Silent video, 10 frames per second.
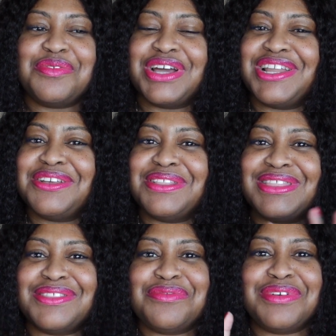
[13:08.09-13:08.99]

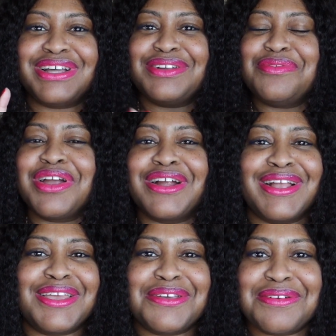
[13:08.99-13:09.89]
Where
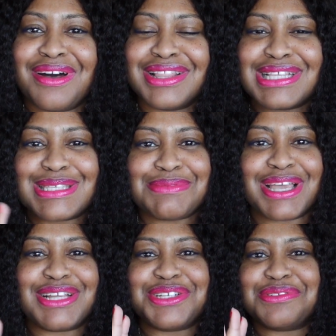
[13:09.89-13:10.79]
are you on the
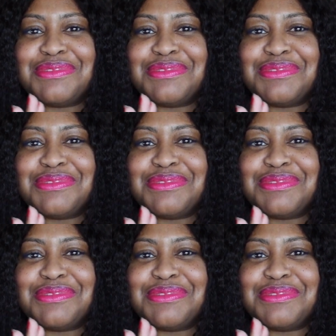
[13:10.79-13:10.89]
spectrum?